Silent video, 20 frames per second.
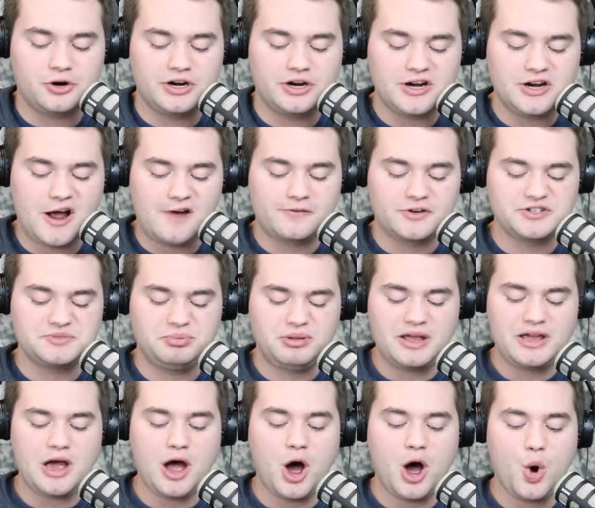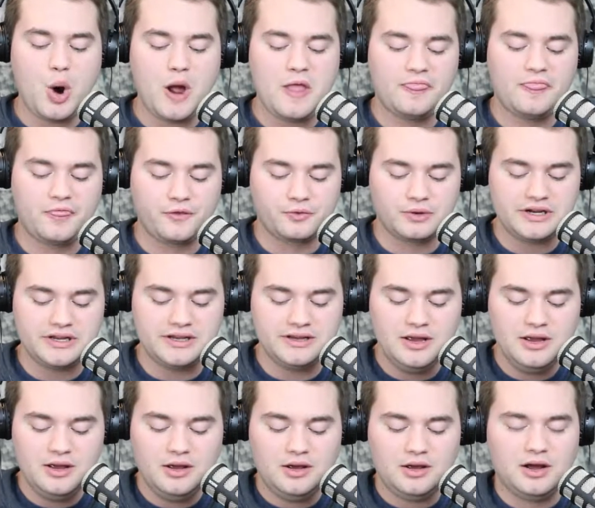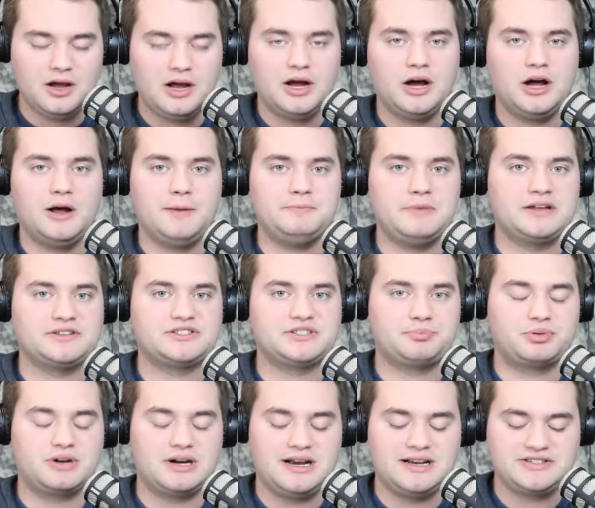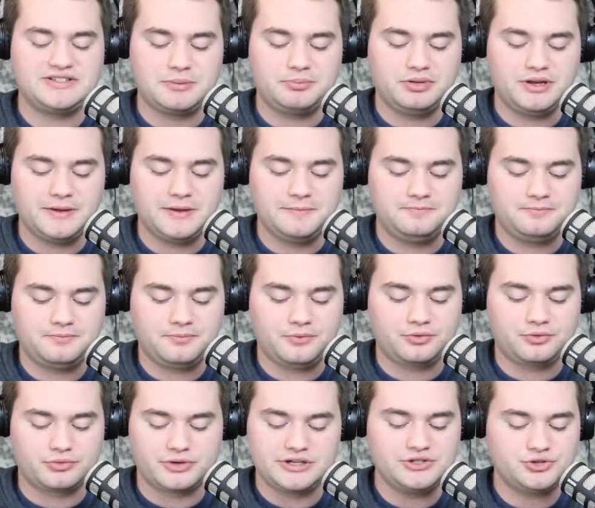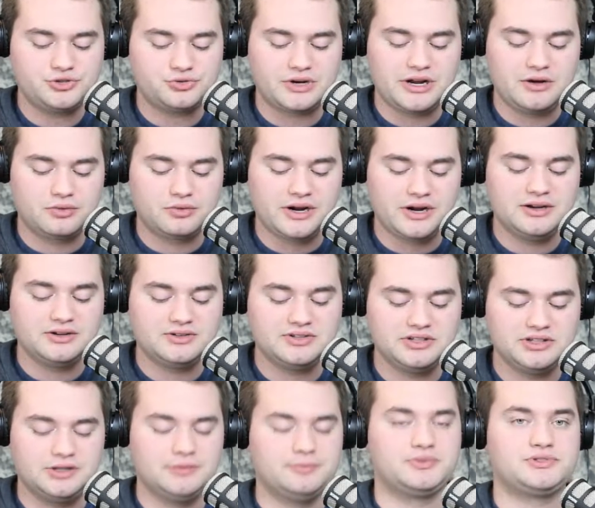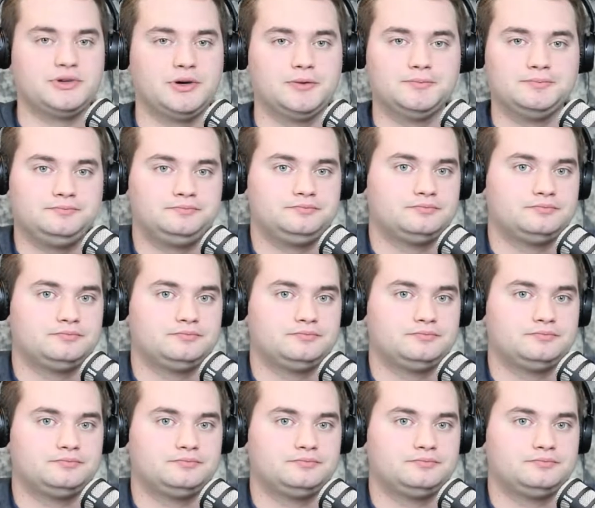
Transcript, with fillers: conference play 0 and 3. Uh, I'm not surprised they played three straight ranked teams, so